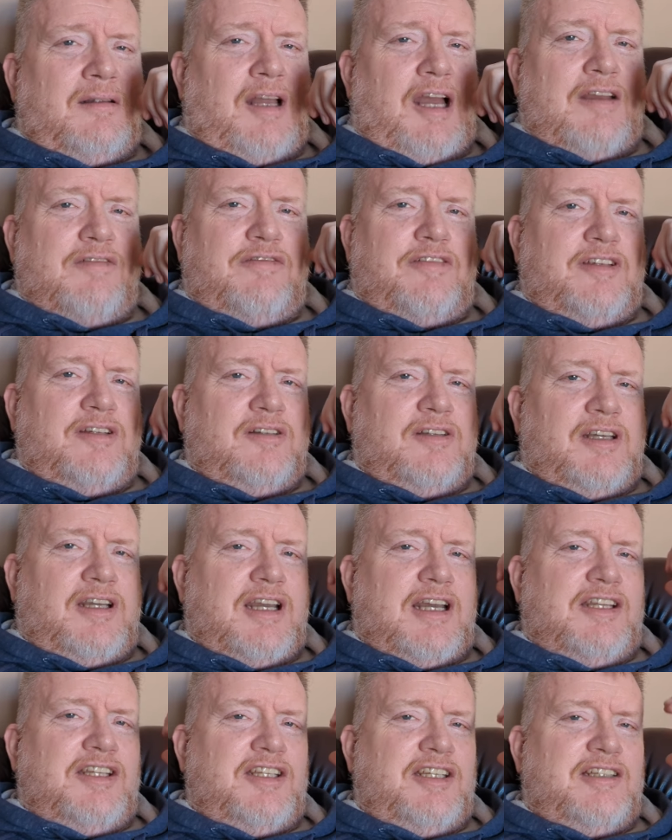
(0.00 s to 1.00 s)
I feel like
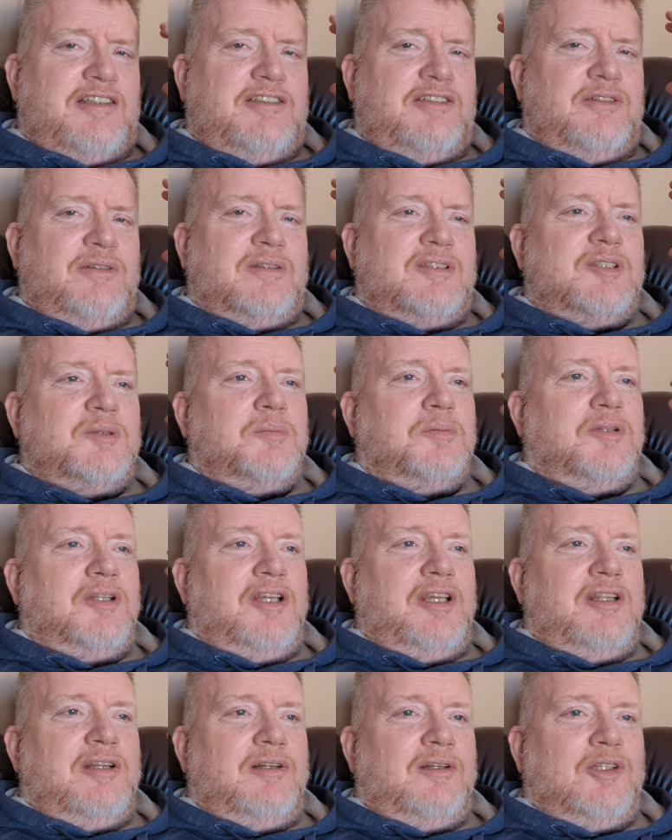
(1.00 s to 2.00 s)
I need to
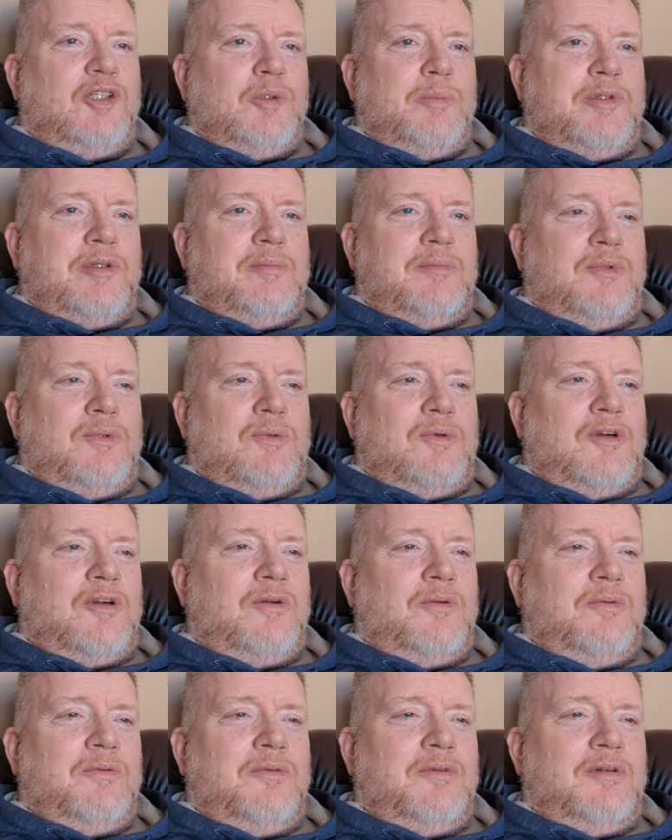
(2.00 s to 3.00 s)
explain a little bit
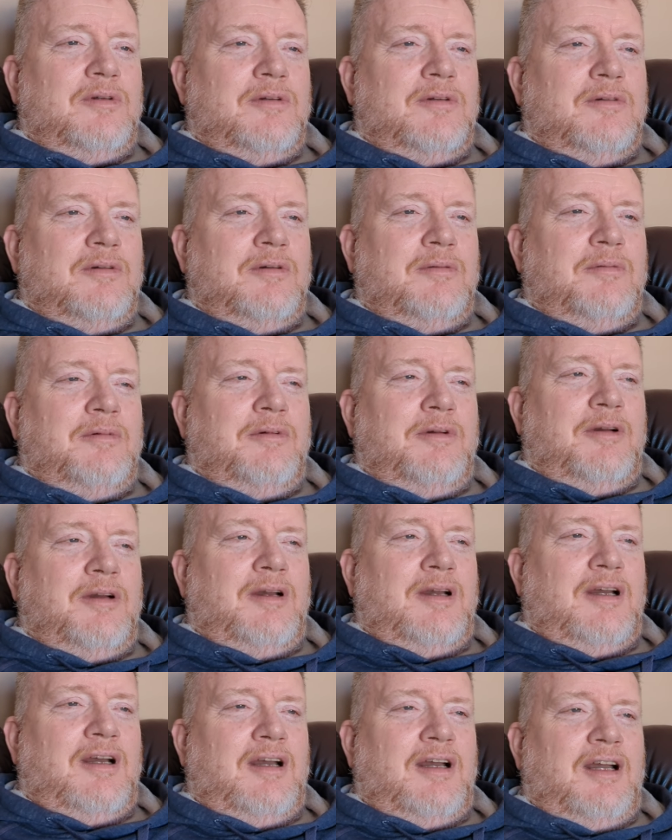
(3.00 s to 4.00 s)
more
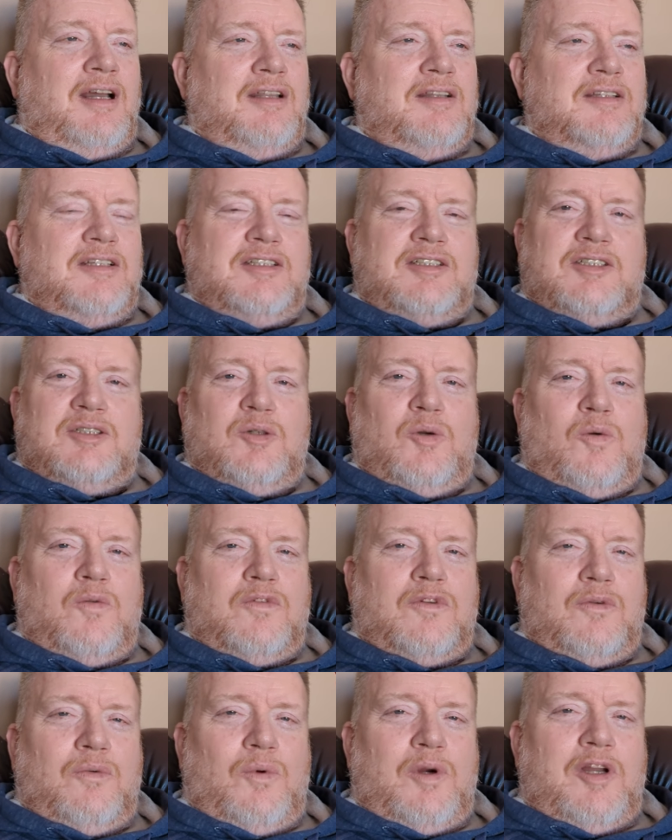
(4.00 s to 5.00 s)
on this
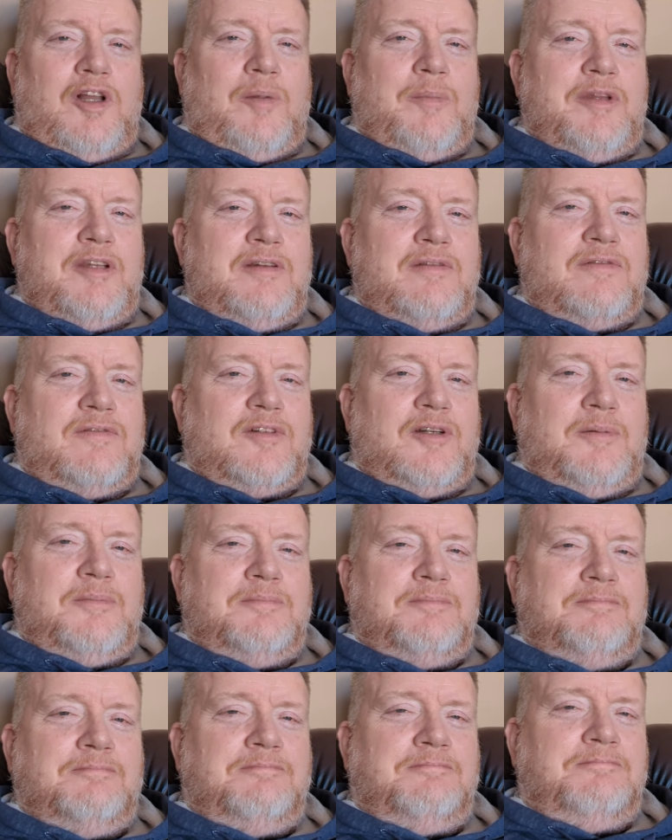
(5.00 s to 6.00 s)
overwhelming
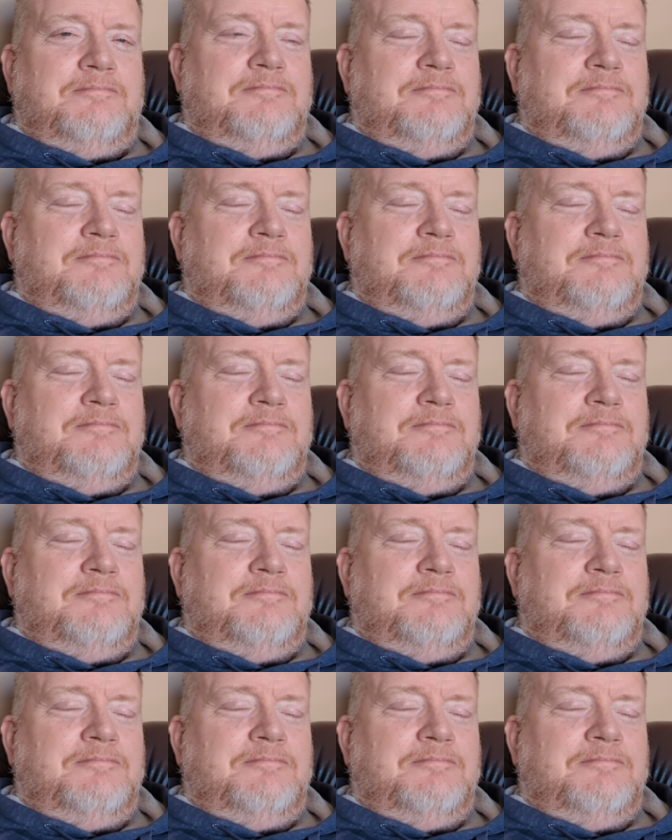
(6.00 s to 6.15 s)
from